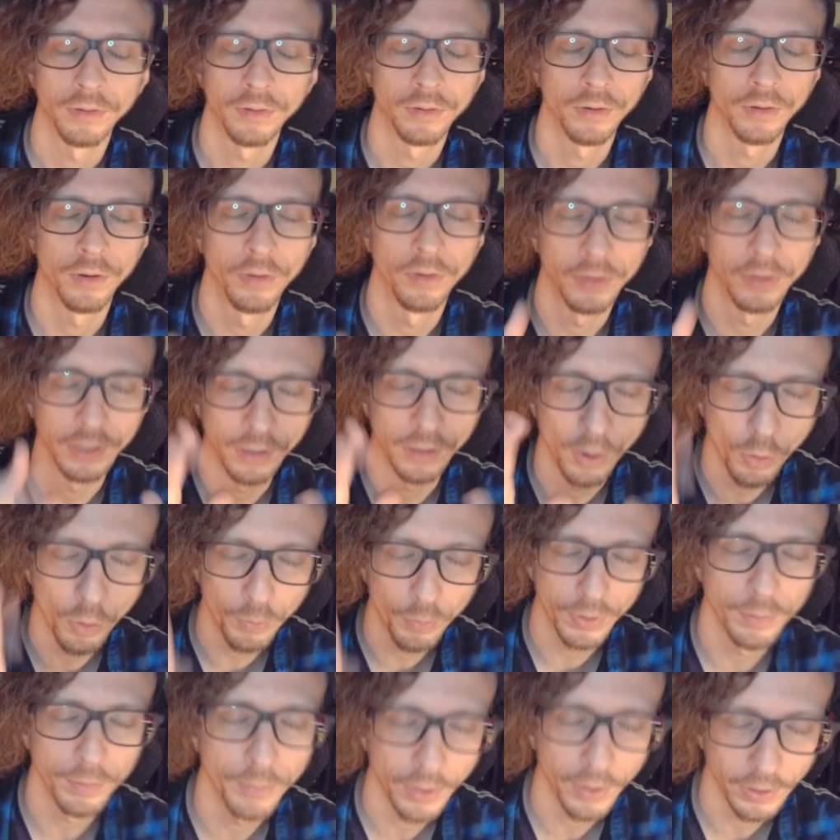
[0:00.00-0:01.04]
or the
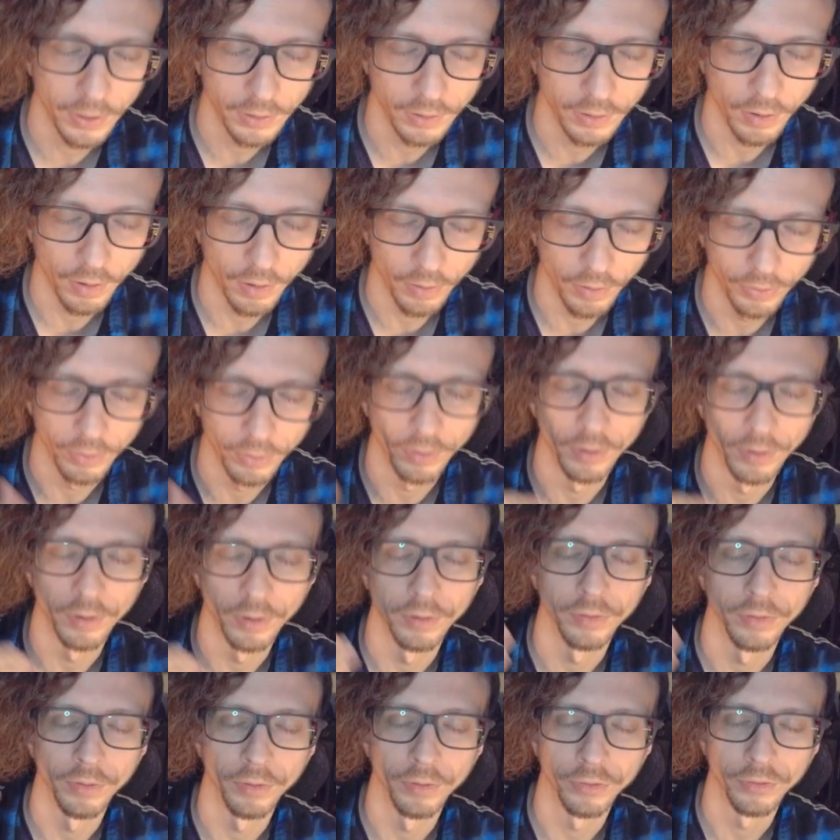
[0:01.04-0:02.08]
open button on
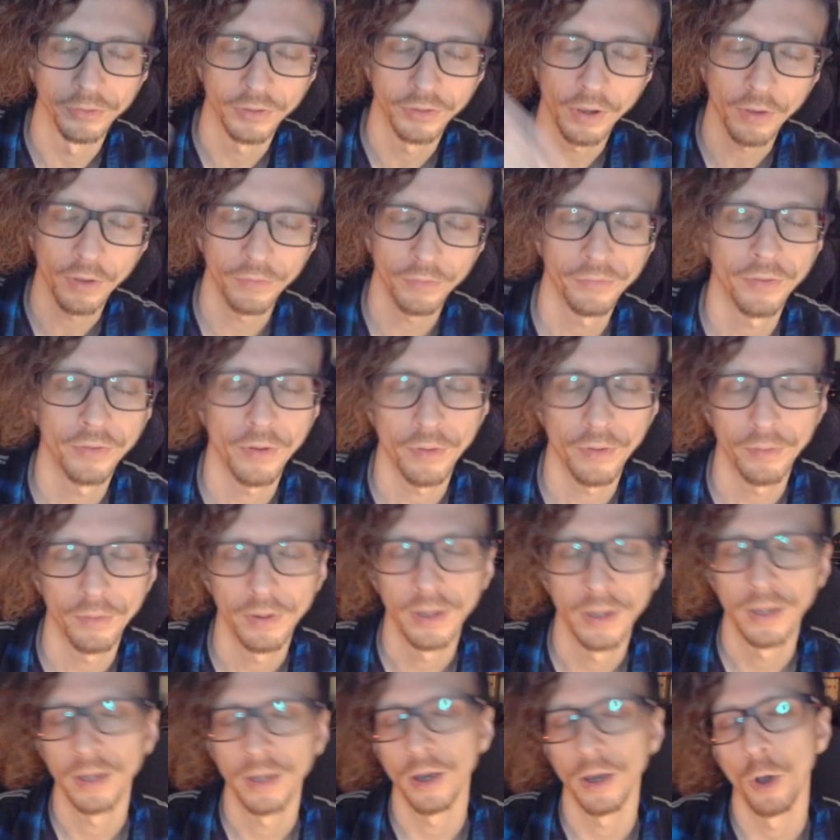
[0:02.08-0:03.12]
their, their cell phone,
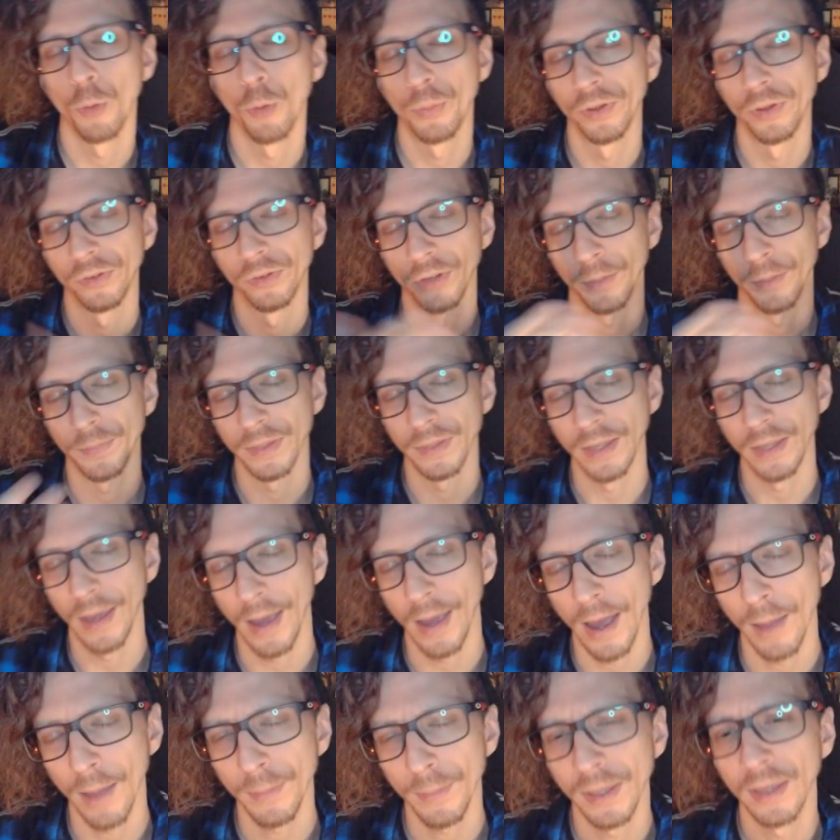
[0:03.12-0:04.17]
opens up the
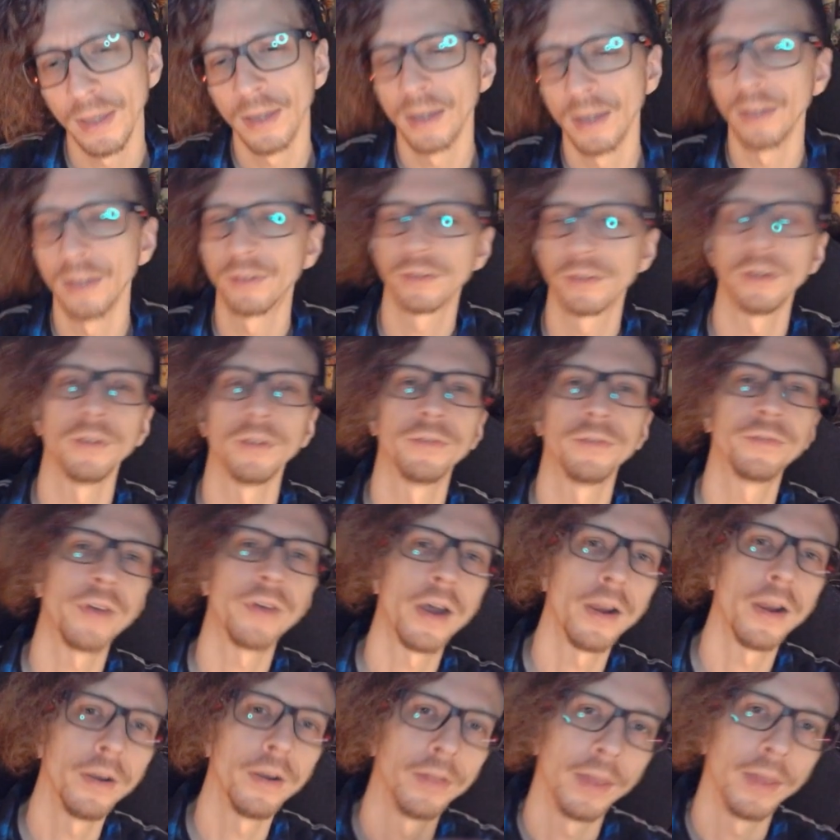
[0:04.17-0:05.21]
app, it's going to
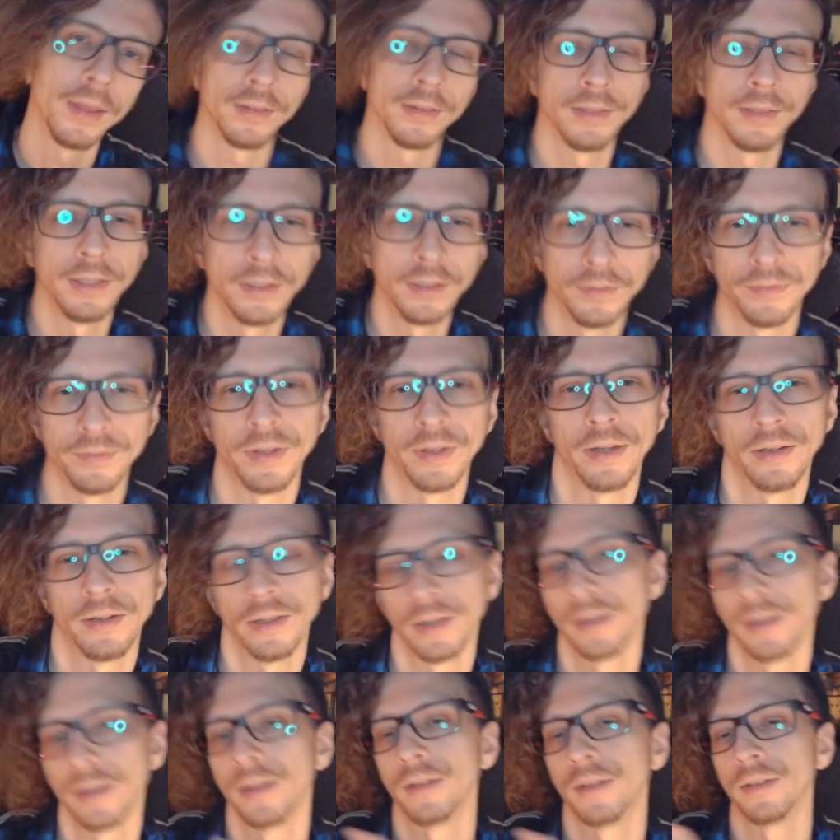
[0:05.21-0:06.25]
fire that lead event.
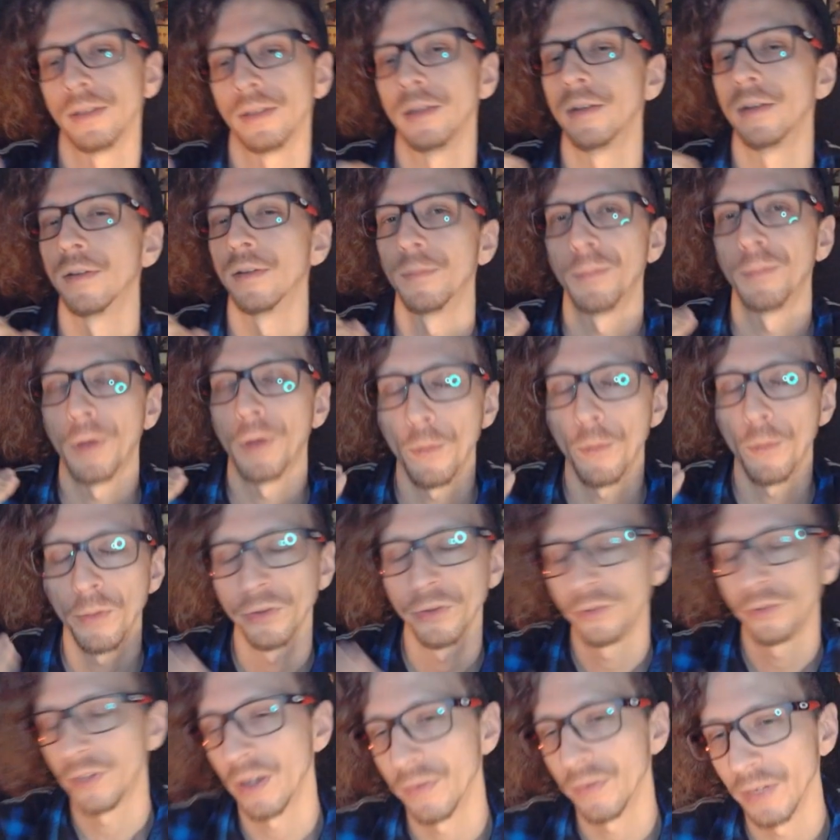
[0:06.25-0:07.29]
And in
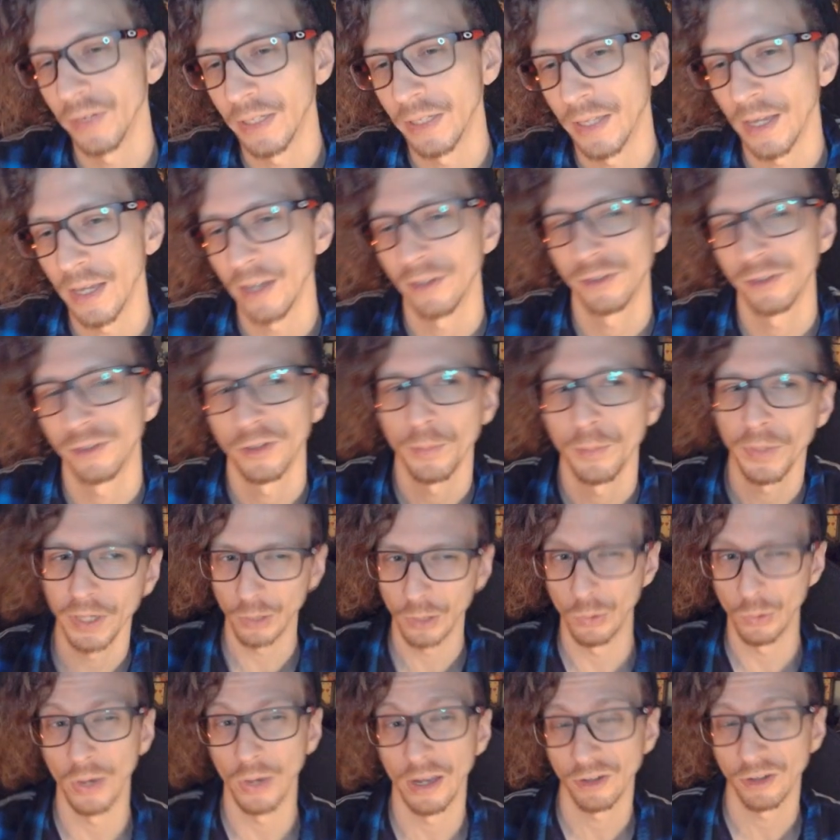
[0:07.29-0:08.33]
almost every case, somebody
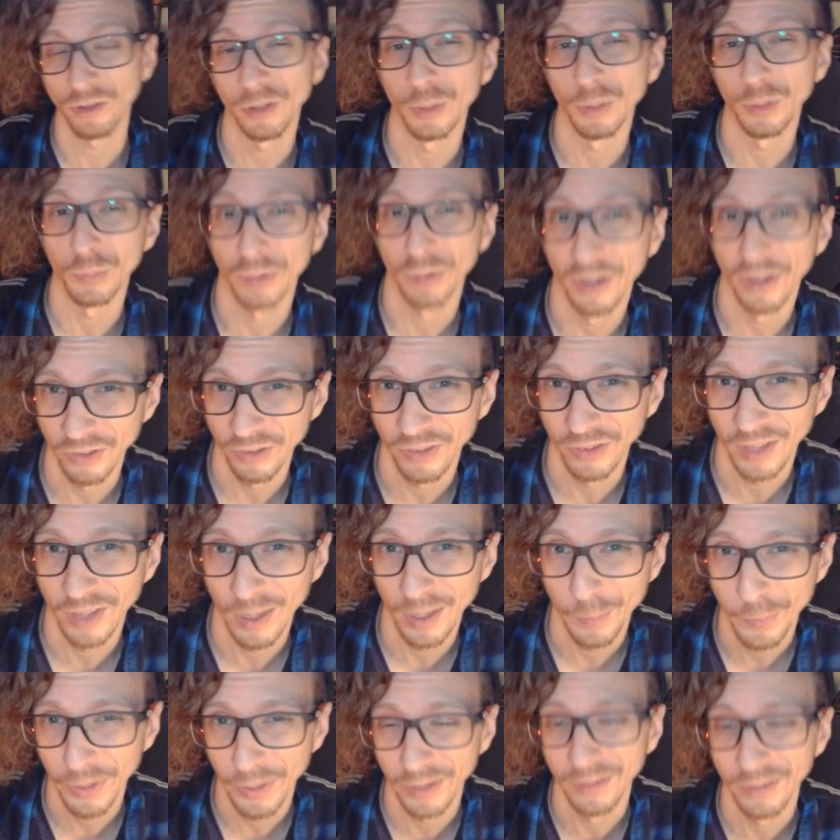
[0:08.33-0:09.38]
who actually presses
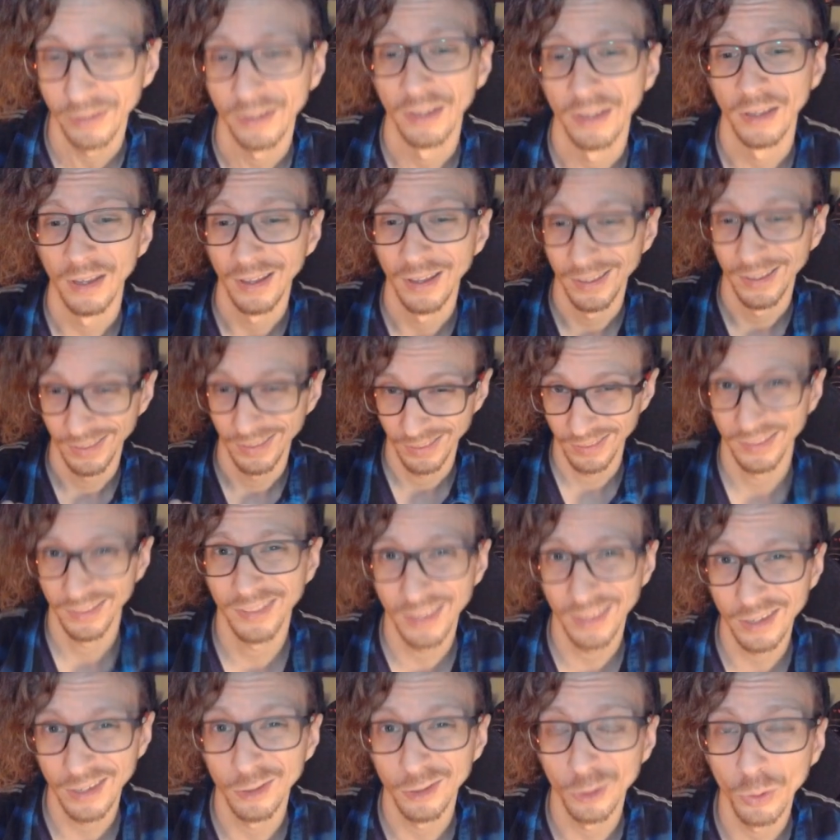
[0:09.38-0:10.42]
that button,
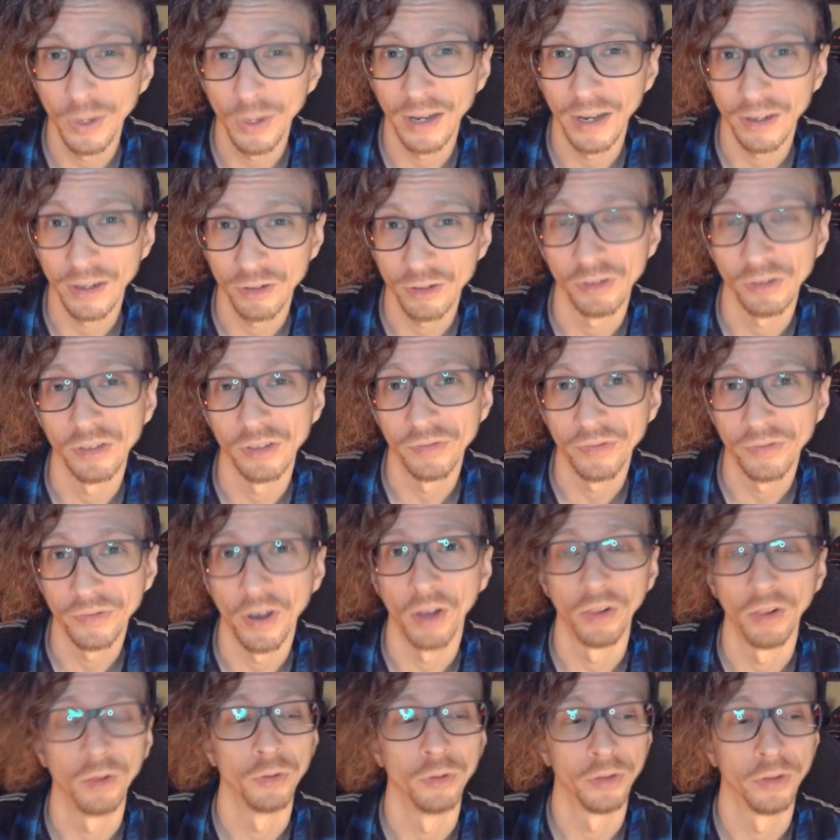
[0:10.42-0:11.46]
they do actually
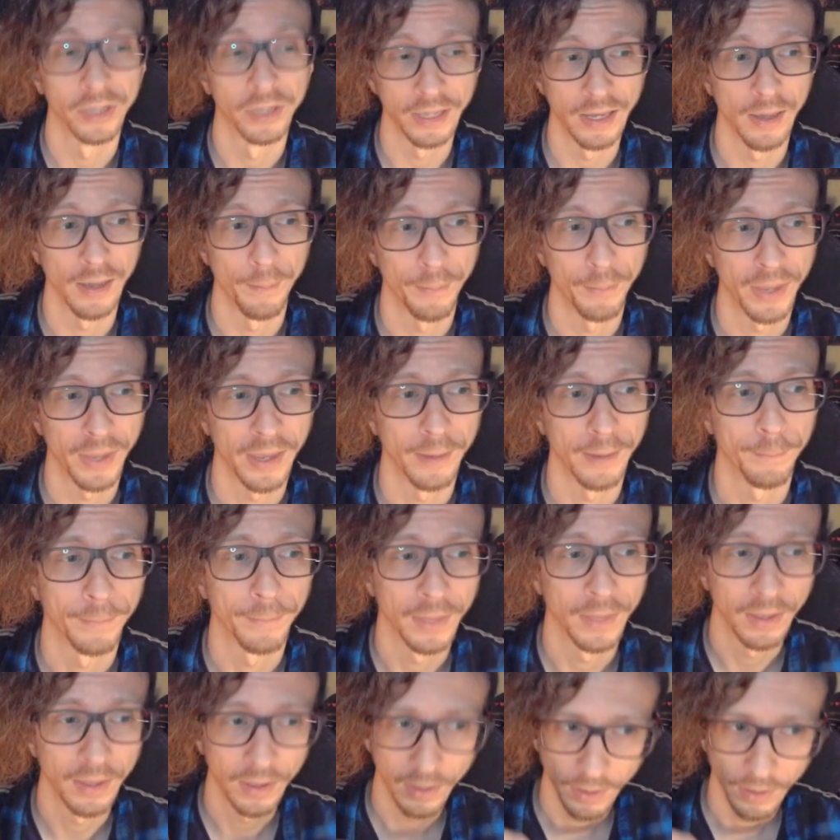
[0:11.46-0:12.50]
follow the campaign.
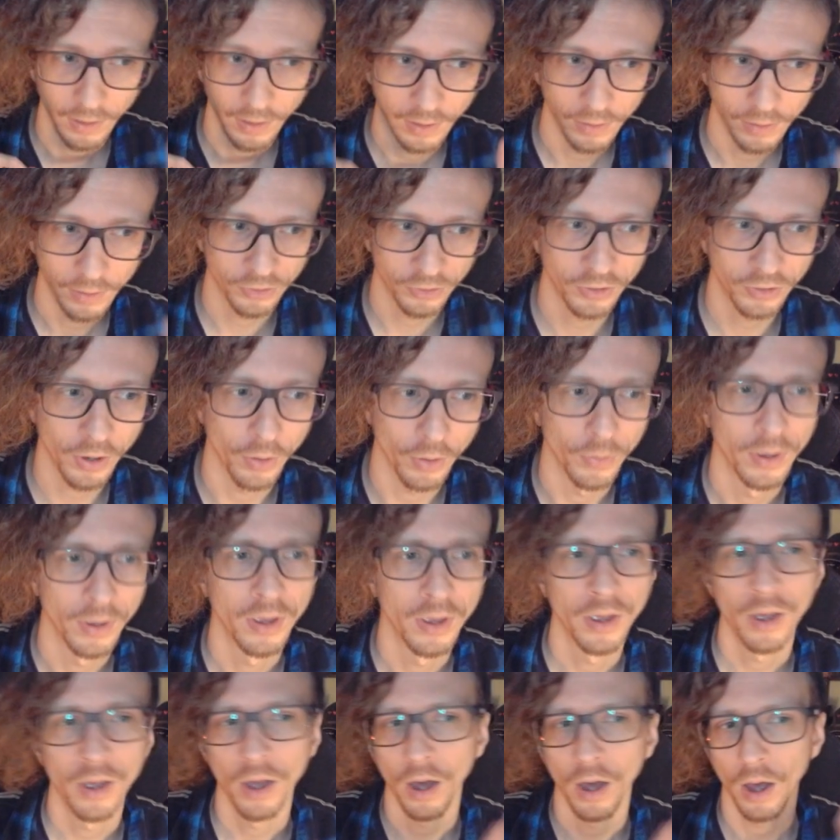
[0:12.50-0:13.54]
So
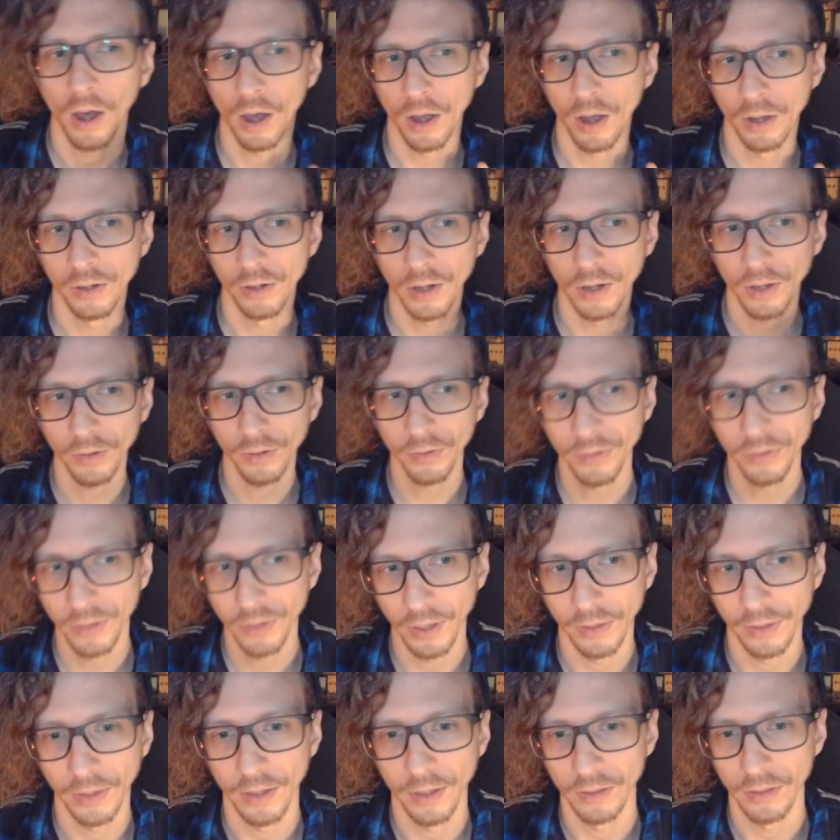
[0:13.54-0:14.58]
another
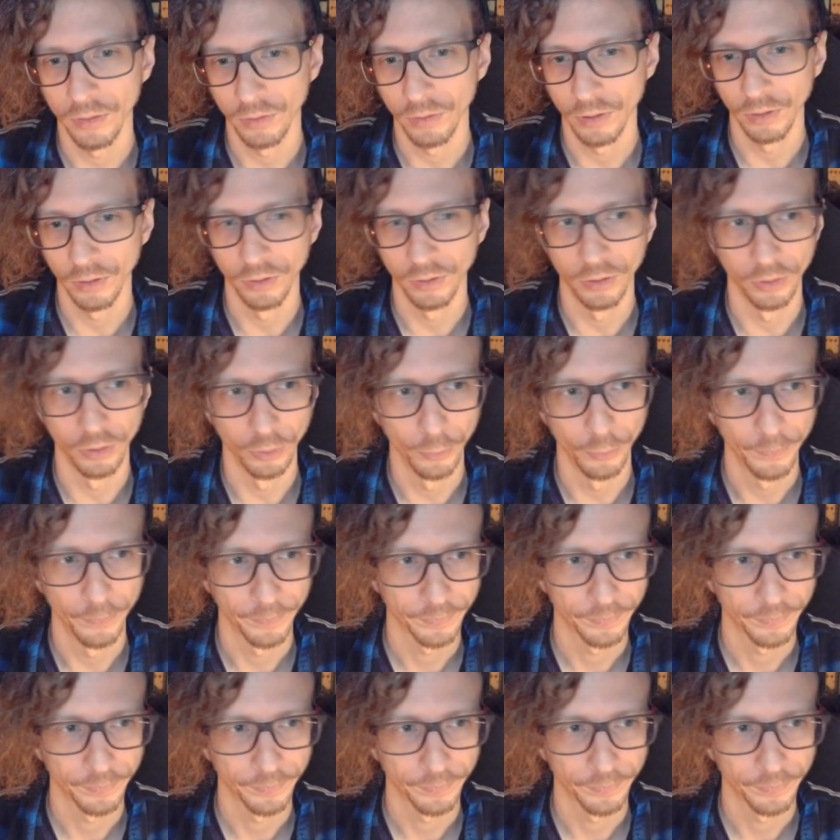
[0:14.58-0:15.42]
thing that you could do